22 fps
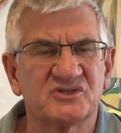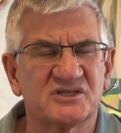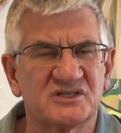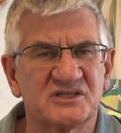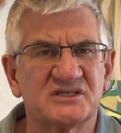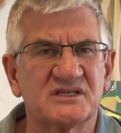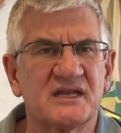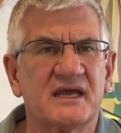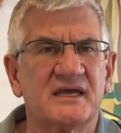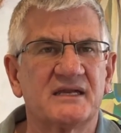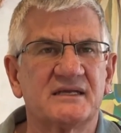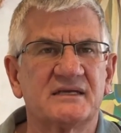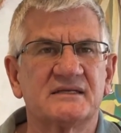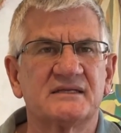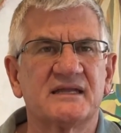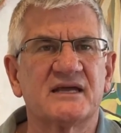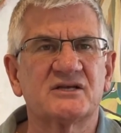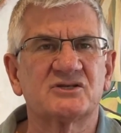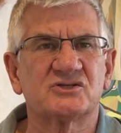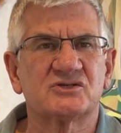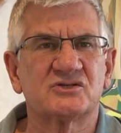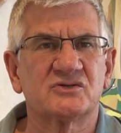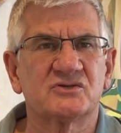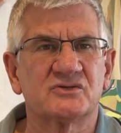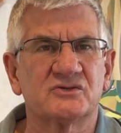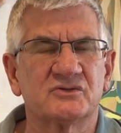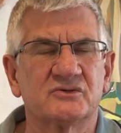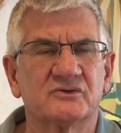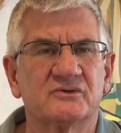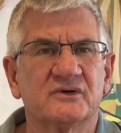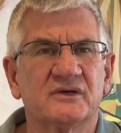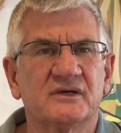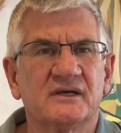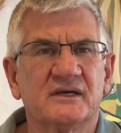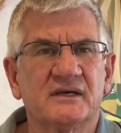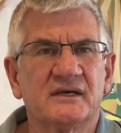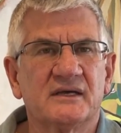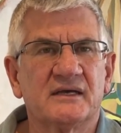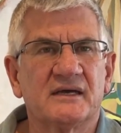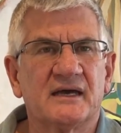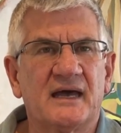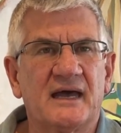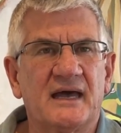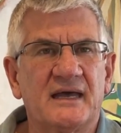standing next to you.
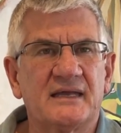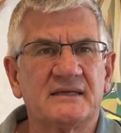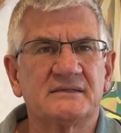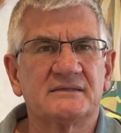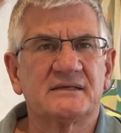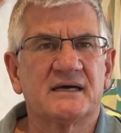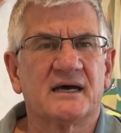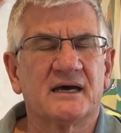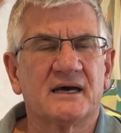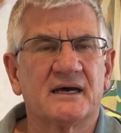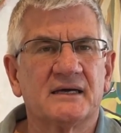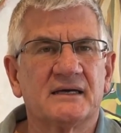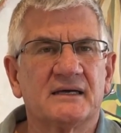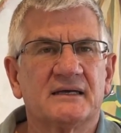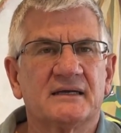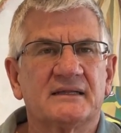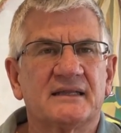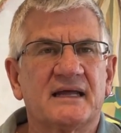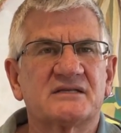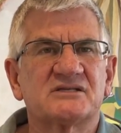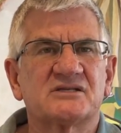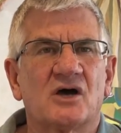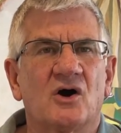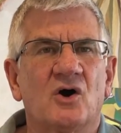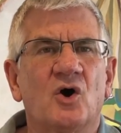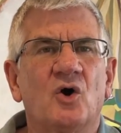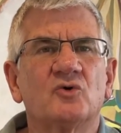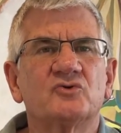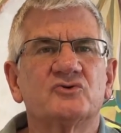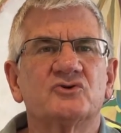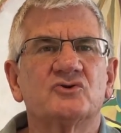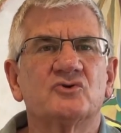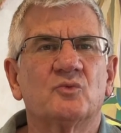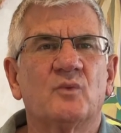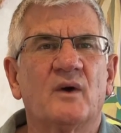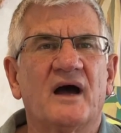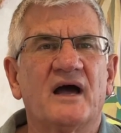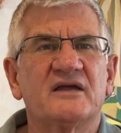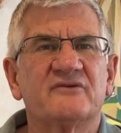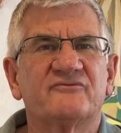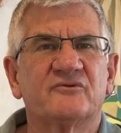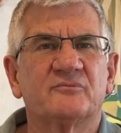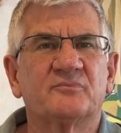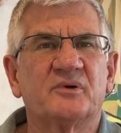And that's a whole new
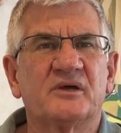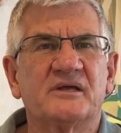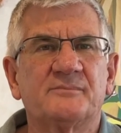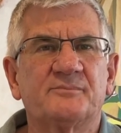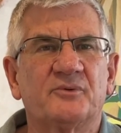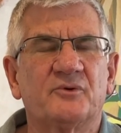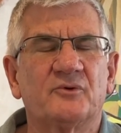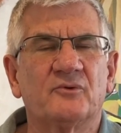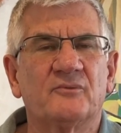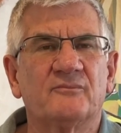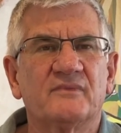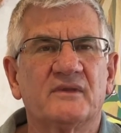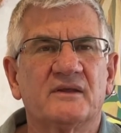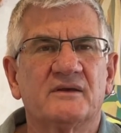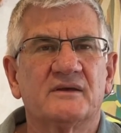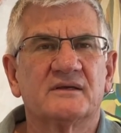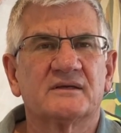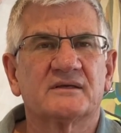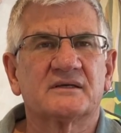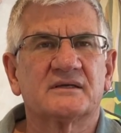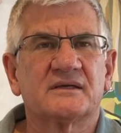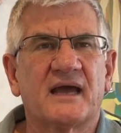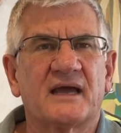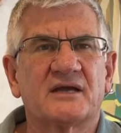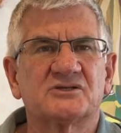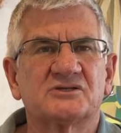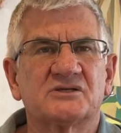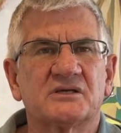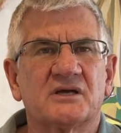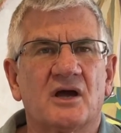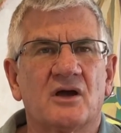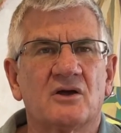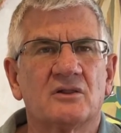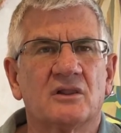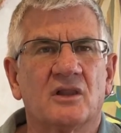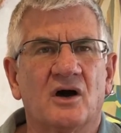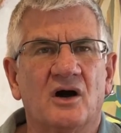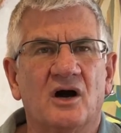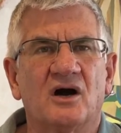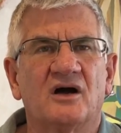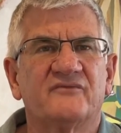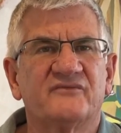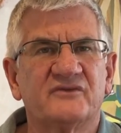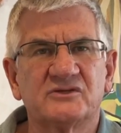way for people can actually go
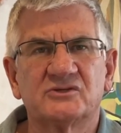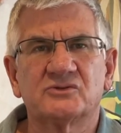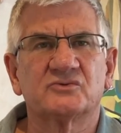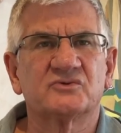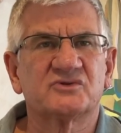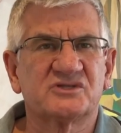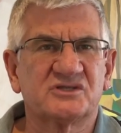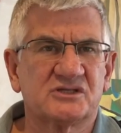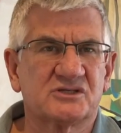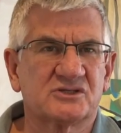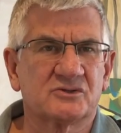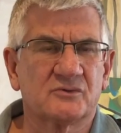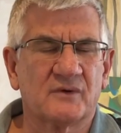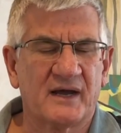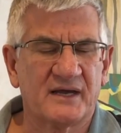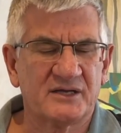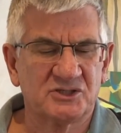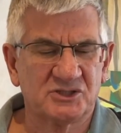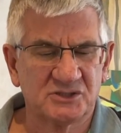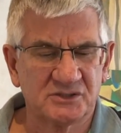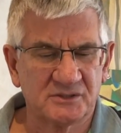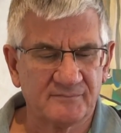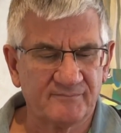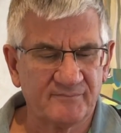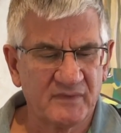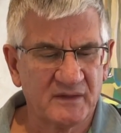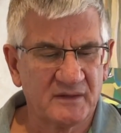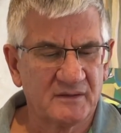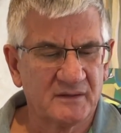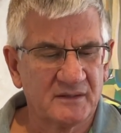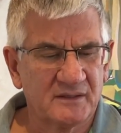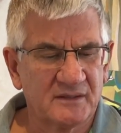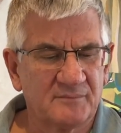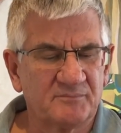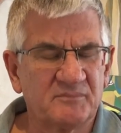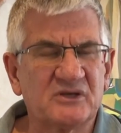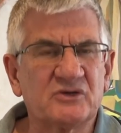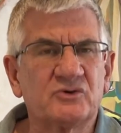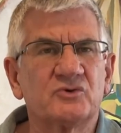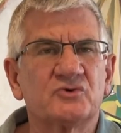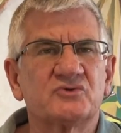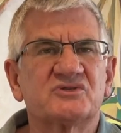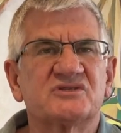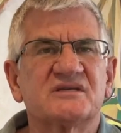live into a situation,
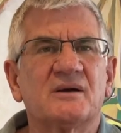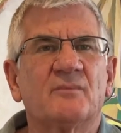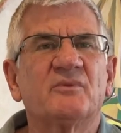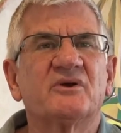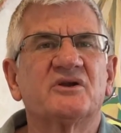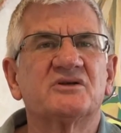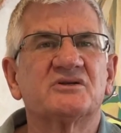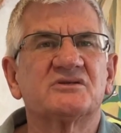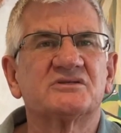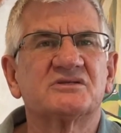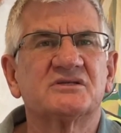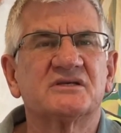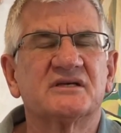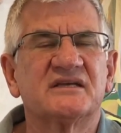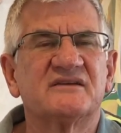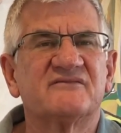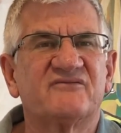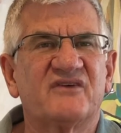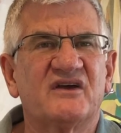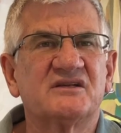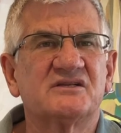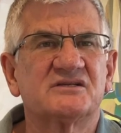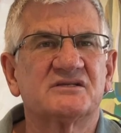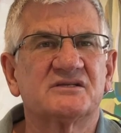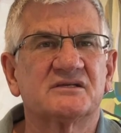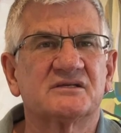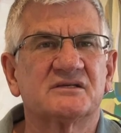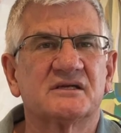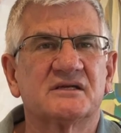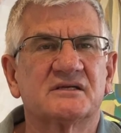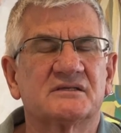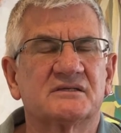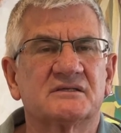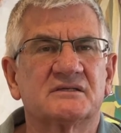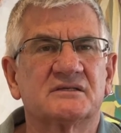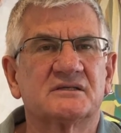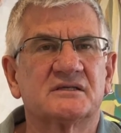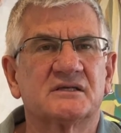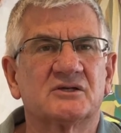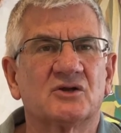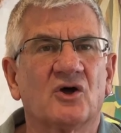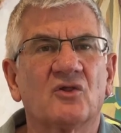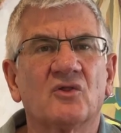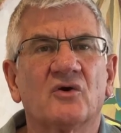because someone has invented it. It
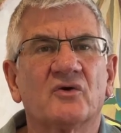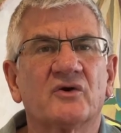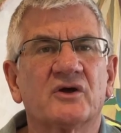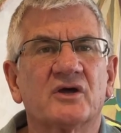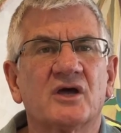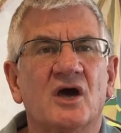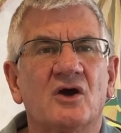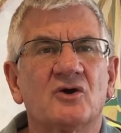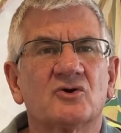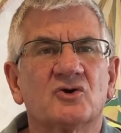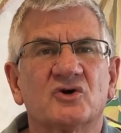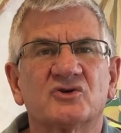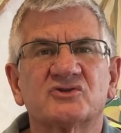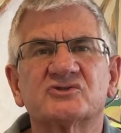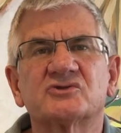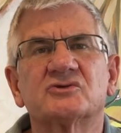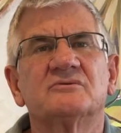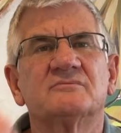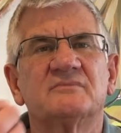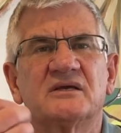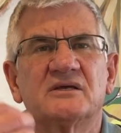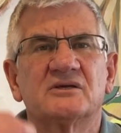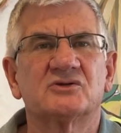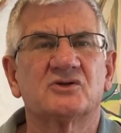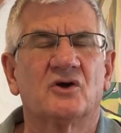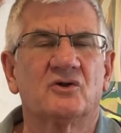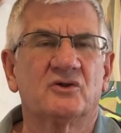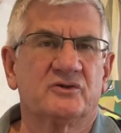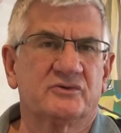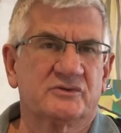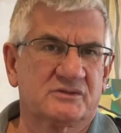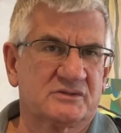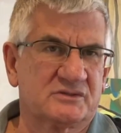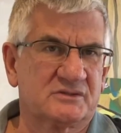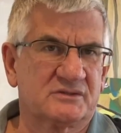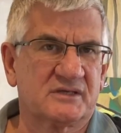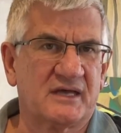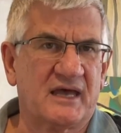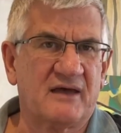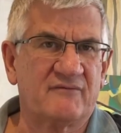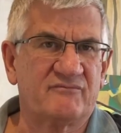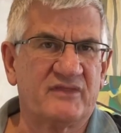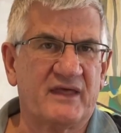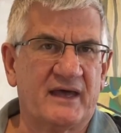not long ago cost $2 million to
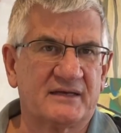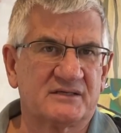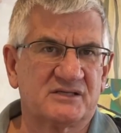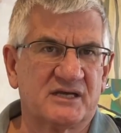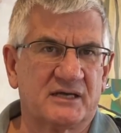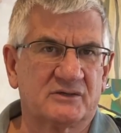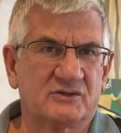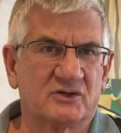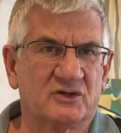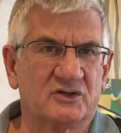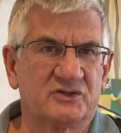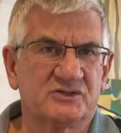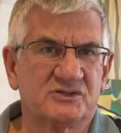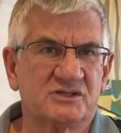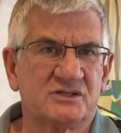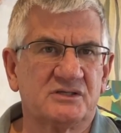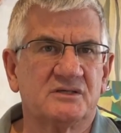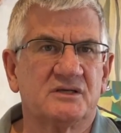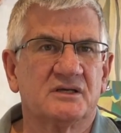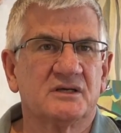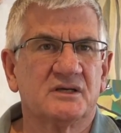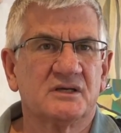have that technology.